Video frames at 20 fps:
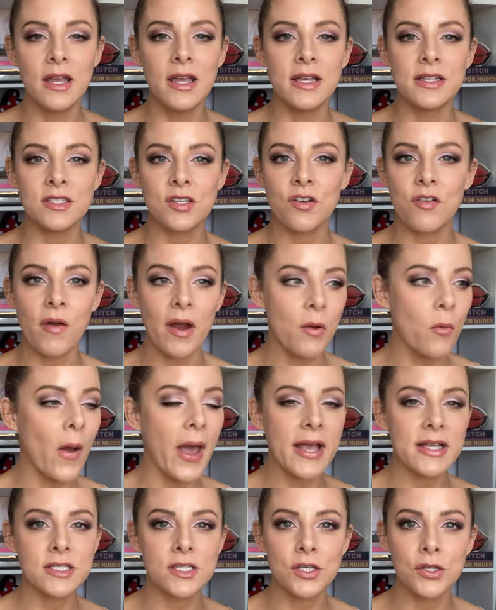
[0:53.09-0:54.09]
It's a great
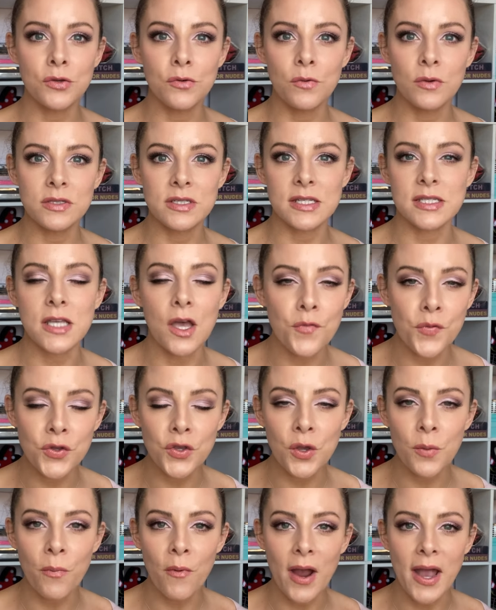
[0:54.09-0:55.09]
way to discover
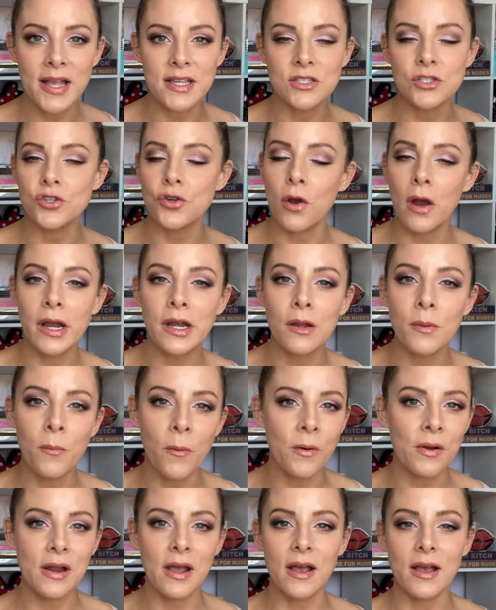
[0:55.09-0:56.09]
new brands, try new
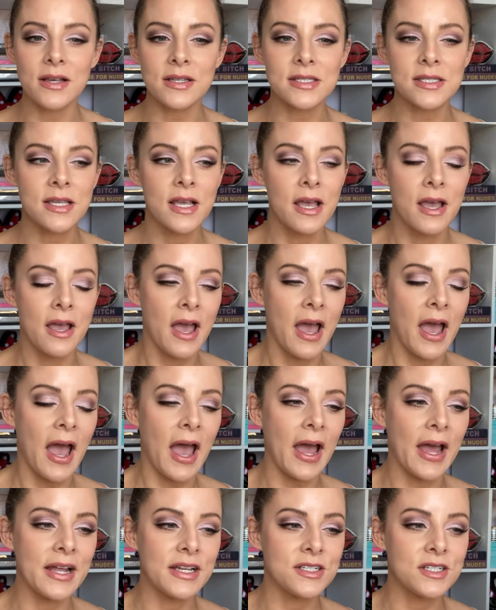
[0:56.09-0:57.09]
products,
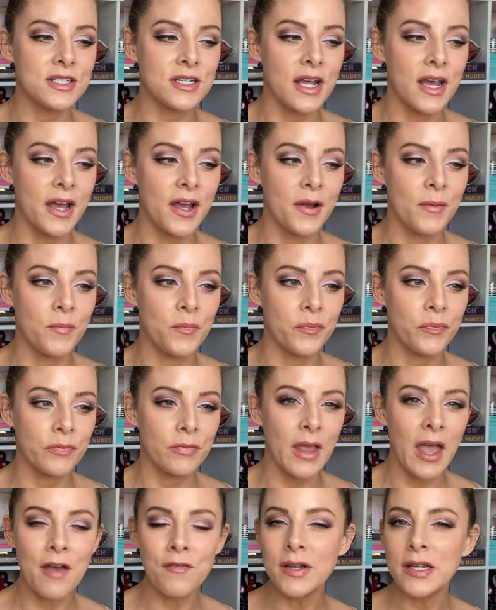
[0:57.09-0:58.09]
and
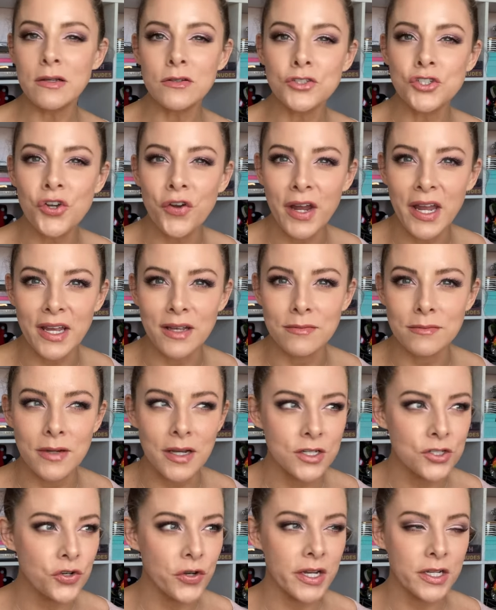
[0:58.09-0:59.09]
have a little treat.
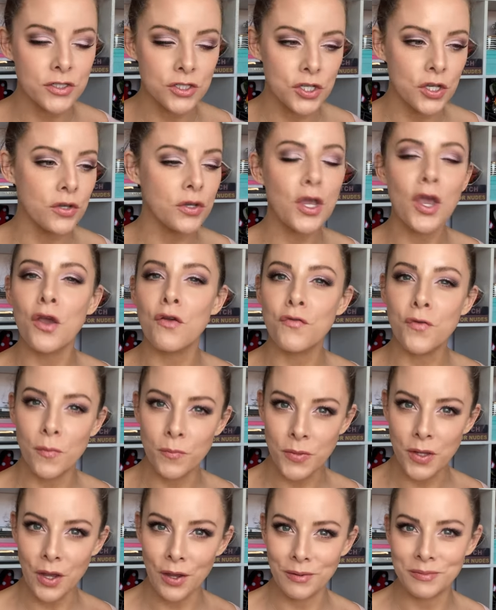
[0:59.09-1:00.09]
A treat to you
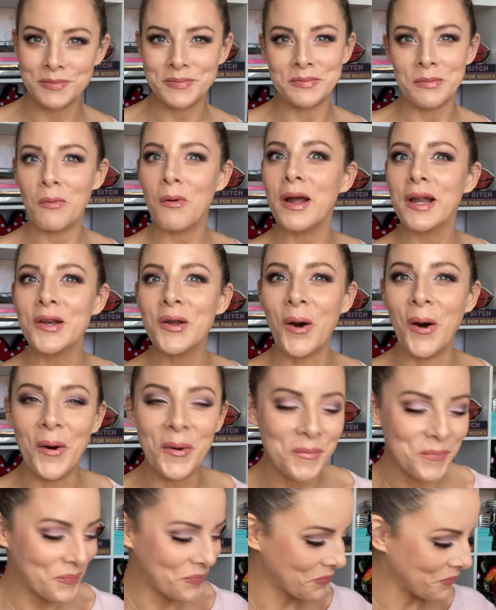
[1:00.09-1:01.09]
from you. Why not?